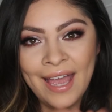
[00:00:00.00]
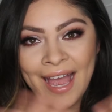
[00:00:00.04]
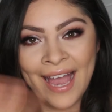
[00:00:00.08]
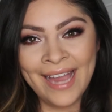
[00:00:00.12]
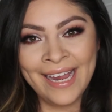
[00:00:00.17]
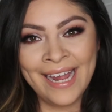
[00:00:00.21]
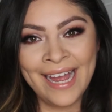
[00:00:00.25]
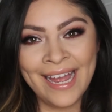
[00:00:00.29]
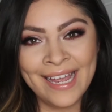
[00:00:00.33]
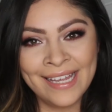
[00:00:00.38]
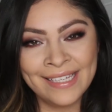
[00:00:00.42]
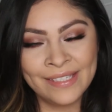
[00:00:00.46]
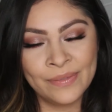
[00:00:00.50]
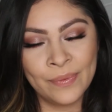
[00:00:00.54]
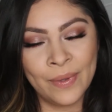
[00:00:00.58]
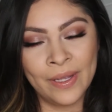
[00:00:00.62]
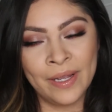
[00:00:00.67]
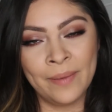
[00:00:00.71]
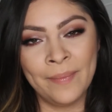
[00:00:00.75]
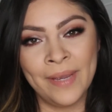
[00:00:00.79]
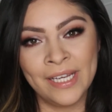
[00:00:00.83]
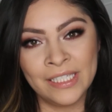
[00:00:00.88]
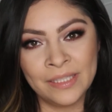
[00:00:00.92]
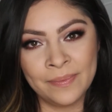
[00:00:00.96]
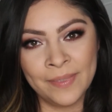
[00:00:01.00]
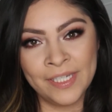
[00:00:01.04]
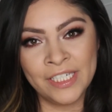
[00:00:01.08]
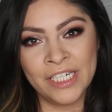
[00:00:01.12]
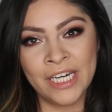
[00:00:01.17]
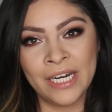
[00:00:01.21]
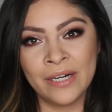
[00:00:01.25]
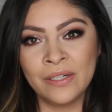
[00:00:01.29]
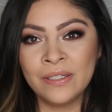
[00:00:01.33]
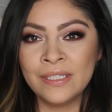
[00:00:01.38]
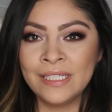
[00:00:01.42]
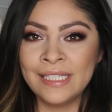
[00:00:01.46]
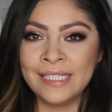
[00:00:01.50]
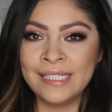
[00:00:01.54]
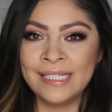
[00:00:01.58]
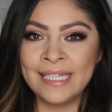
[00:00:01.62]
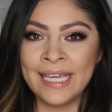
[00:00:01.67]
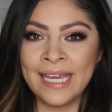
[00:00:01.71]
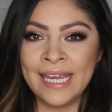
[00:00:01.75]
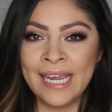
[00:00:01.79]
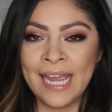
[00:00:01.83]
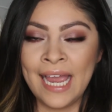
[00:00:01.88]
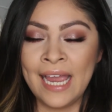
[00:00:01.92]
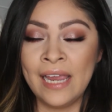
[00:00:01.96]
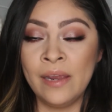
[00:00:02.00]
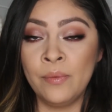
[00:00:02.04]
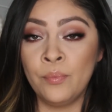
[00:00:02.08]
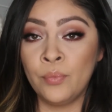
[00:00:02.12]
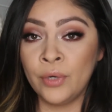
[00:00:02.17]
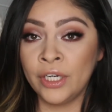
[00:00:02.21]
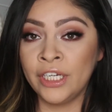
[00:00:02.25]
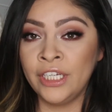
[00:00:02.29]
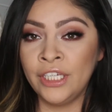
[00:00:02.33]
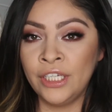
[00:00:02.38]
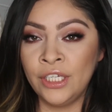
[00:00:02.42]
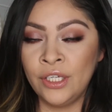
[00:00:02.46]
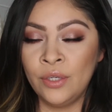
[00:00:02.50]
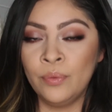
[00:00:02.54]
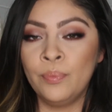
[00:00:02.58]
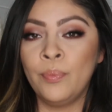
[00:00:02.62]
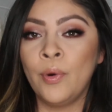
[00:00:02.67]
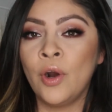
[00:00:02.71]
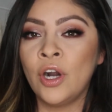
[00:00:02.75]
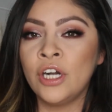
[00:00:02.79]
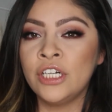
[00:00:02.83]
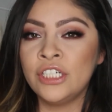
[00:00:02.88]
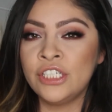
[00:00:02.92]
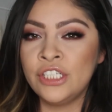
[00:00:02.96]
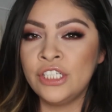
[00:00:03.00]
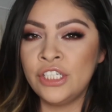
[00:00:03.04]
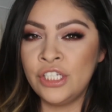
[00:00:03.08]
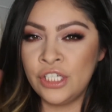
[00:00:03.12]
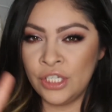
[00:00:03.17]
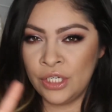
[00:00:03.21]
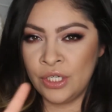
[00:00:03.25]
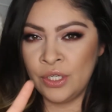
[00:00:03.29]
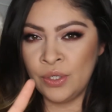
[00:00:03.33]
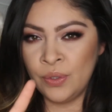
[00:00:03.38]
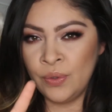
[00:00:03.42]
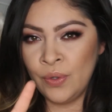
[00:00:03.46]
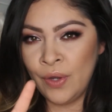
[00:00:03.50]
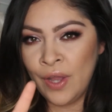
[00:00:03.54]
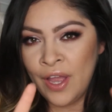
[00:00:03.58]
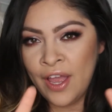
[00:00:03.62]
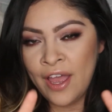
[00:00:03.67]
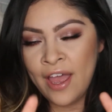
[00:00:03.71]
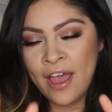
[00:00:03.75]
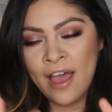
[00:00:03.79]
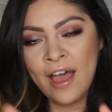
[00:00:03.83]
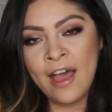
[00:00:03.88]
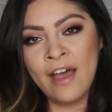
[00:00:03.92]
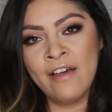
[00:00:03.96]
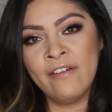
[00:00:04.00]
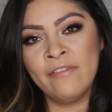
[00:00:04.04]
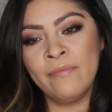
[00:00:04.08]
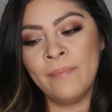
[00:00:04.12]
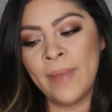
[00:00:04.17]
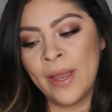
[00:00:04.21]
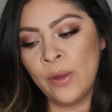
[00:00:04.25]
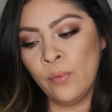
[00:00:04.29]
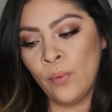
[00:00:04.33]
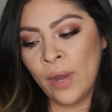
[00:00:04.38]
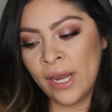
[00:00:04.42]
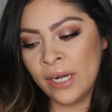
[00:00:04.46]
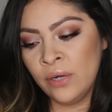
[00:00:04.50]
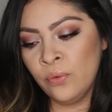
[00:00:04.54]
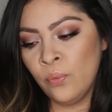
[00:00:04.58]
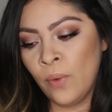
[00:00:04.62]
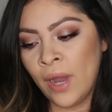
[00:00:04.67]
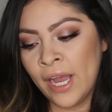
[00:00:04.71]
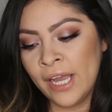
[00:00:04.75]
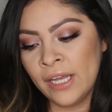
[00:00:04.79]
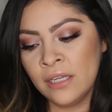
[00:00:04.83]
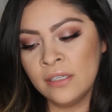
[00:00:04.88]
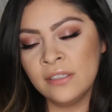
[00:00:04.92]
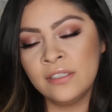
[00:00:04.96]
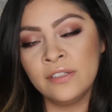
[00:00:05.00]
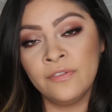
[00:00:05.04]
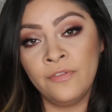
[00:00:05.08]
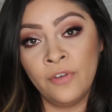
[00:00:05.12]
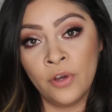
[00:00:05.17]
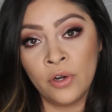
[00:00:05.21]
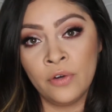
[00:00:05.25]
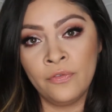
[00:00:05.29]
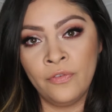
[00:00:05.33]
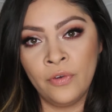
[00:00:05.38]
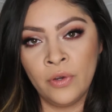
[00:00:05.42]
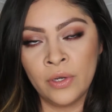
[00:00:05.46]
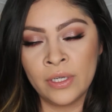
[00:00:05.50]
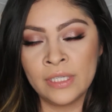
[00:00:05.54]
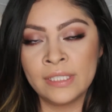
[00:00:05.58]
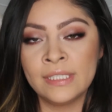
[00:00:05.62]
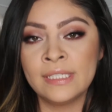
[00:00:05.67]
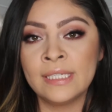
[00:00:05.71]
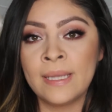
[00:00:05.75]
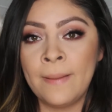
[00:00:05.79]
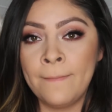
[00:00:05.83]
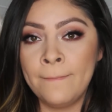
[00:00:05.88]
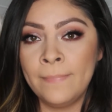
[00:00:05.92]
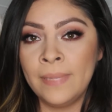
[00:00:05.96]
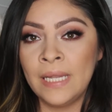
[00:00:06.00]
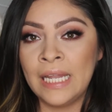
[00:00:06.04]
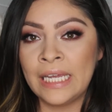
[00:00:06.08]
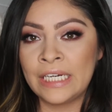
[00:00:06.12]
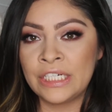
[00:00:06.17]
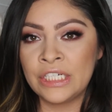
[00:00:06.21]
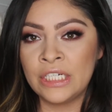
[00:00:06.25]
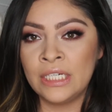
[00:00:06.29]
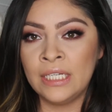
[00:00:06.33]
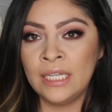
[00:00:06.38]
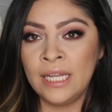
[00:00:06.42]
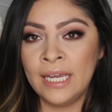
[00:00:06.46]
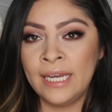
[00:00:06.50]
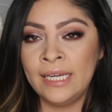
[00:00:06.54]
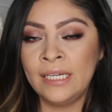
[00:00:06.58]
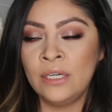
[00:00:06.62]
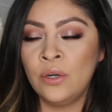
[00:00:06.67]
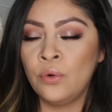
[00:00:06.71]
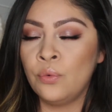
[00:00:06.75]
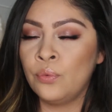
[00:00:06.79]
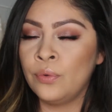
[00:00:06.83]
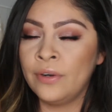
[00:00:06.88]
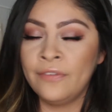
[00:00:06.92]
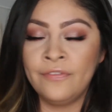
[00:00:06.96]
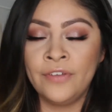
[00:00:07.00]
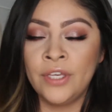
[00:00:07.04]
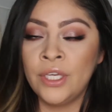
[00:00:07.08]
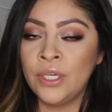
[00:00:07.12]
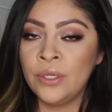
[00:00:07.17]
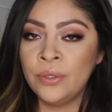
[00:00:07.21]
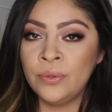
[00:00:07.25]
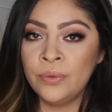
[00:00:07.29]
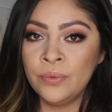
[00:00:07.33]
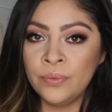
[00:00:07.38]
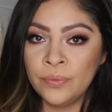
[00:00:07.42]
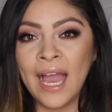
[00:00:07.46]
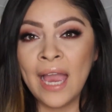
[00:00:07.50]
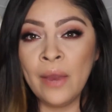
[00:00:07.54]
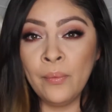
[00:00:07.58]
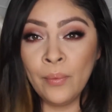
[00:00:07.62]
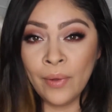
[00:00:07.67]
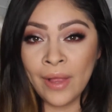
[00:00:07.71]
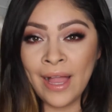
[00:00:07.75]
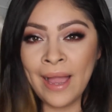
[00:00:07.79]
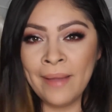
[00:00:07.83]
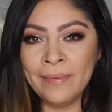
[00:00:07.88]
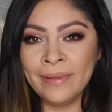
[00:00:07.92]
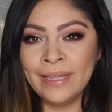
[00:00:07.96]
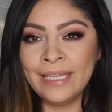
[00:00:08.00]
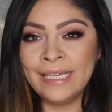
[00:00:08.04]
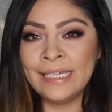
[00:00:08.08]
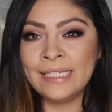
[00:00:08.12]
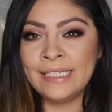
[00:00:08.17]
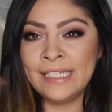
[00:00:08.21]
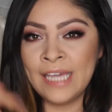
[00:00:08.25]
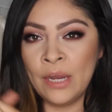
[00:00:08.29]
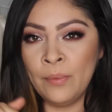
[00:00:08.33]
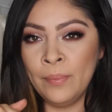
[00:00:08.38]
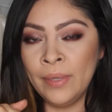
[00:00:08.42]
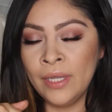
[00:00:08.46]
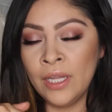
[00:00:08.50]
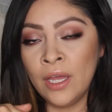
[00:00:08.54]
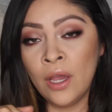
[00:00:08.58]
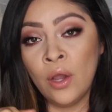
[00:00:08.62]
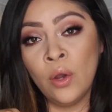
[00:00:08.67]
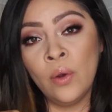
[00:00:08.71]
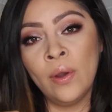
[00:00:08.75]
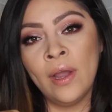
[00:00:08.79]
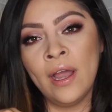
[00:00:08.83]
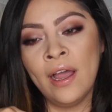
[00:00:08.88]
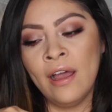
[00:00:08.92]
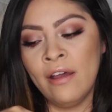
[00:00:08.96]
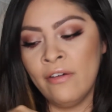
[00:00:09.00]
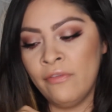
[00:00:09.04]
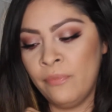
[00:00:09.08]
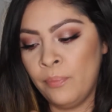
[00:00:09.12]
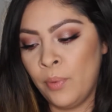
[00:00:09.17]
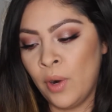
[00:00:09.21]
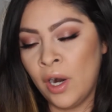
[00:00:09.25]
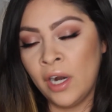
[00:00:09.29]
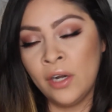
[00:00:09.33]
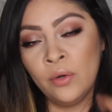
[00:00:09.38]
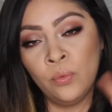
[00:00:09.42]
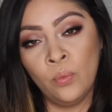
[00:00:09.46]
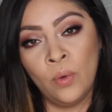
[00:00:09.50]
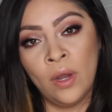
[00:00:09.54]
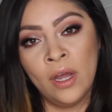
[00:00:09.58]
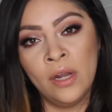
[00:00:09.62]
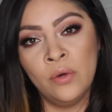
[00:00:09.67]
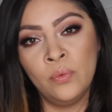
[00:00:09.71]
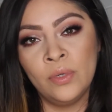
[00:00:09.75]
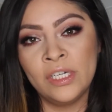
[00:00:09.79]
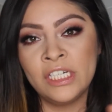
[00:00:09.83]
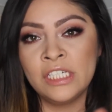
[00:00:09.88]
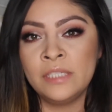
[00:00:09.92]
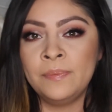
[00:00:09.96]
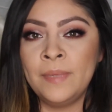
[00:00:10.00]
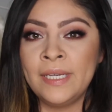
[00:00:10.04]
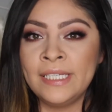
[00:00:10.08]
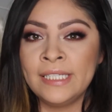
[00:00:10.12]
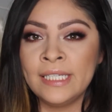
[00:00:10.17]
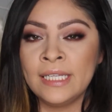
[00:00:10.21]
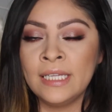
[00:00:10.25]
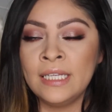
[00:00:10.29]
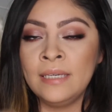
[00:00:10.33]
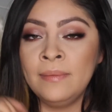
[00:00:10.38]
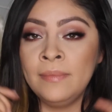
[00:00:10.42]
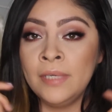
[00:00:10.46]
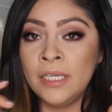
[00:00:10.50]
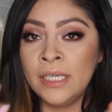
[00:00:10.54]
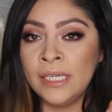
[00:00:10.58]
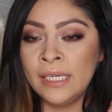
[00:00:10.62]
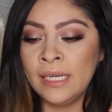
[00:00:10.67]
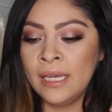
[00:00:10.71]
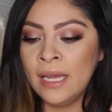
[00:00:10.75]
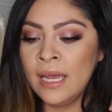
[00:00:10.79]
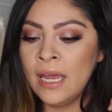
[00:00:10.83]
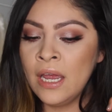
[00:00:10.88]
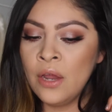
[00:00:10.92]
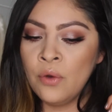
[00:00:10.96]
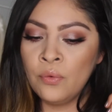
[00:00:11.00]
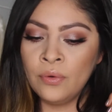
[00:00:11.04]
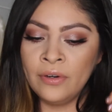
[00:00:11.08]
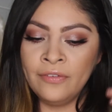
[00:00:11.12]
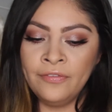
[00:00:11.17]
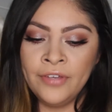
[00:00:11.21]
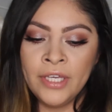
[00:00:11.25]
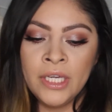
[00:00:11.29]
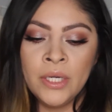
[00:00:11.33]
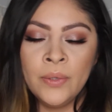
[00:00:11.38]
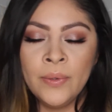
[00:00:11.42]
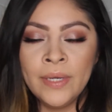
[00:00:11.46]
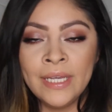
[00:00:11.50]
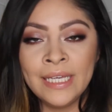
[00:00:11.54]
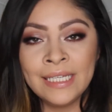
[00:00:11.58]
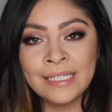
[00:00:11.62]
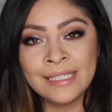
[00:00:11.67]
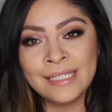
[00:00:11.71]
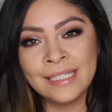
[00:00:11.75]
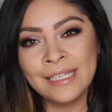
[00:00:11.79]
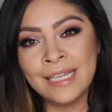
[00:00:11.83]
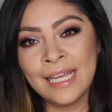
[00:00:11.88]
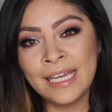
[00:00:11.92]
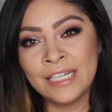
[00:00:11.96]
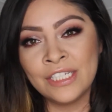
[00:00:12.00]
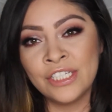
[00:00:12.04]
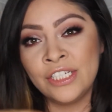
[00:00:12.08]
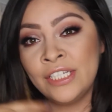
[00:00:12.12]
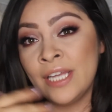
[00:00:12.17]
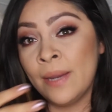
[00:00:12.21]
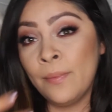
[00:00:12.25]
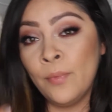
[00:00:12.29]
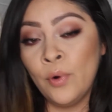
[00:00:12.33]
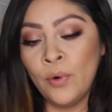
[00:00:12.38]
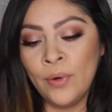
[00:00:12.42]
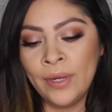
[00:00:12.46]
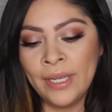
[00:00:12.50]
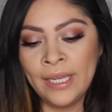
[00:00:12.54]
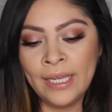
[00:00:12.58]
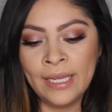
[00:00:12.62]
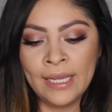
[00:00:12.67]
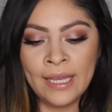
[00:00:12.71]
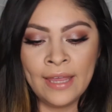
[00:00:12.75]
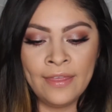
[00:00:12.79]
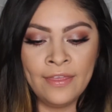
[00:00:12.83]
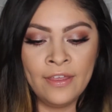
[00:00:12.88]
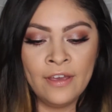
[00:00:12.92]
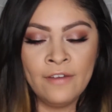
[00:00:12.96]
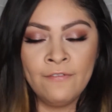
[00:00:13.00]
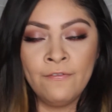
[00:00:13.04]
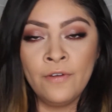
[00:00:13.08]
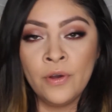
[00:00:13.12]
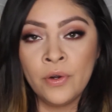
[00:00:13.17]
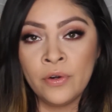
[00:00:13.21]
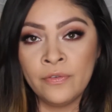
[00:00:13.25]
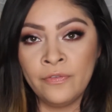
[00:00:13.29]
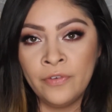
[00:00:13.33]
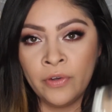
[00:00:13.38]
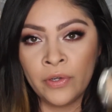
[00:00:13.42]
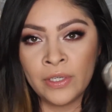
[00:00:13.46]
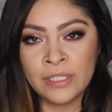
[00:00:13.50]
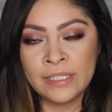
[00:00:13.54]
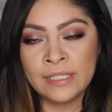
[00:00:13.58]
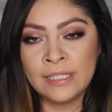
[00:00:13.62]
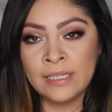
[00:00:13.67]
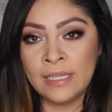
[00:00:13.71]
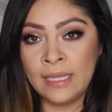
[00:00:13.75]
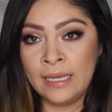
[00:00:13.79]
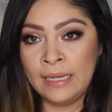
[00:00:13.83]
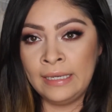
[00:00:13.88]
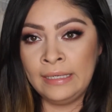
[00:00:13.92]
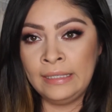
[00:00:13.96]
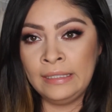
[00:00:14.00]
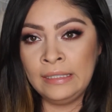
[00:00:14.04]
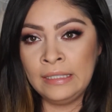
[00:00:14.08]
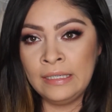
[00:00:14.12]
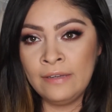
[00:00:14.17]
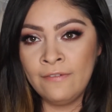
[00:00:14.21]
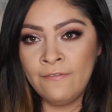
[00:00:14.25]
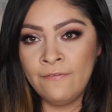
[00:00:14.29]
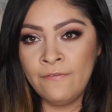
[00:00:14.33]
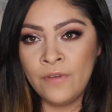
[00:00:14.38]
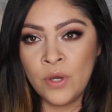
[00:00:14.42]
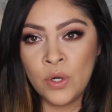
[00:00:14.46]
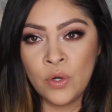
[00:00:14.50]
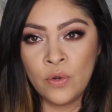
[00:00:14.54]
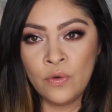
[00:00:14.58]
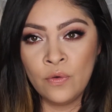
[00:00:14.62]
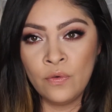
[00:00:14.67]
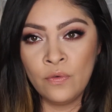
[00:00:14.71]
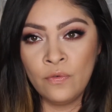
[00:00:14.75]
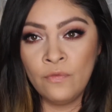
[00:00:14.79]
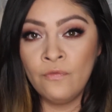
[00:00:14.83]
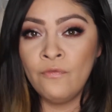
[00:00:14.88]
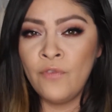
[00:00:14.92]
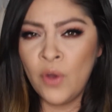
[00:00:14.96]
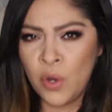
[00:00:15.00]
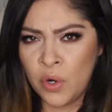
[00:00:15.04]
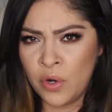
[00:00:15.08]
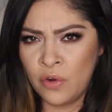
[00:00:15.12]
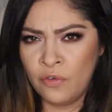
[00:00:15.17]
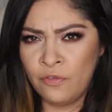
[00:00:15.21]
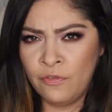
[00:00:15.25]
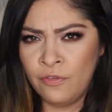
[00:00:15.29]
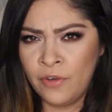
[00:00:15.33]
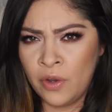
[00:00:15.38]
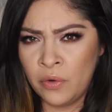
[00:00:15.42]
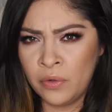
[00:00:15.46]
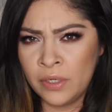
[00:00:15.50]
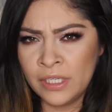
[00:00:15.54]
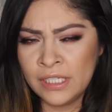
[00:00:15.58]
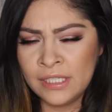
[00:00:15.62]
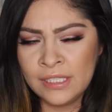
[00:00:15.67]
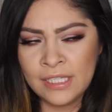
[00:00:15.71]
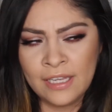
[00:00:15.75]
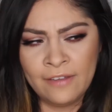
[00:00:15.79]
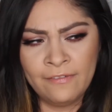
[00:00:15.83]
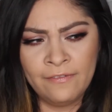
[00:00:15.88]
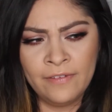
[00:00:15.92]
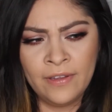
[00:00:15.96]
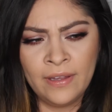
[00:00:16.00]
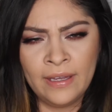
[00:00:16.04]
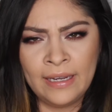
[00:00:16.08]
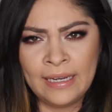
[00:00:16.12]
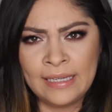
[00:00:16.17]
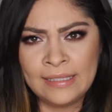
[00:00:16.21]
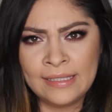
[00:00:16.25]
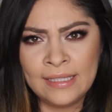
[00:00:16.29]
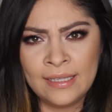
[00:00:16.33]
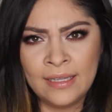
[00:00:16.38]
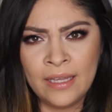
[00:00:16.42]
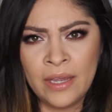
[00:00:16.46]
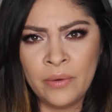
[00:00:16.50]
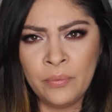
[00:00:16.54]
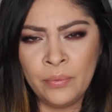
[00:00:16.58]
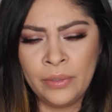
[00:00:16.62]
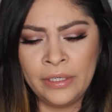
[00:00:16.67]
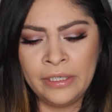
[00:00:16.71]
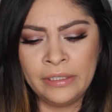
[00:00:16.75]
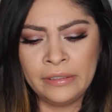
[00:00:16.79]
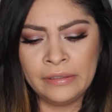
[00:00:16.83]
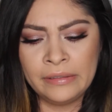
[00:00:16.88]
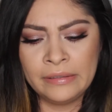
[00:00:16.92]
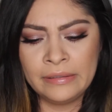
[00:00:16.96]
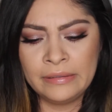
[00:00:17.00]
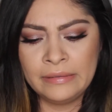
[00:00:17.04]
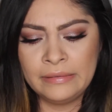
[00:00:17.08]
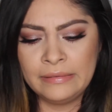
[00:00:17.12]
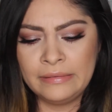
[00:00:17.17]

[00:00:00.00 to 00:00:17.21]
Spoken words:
Hi guys, welcome back to my channel. Today I am bringing you part 2 of my Wet n Wild PhotoFocus complexion line review. I will have a link down below of part 1, which is basically me reviewing / demoing the PhotoFocus line. PhotoFocus, I feel like I said that weird.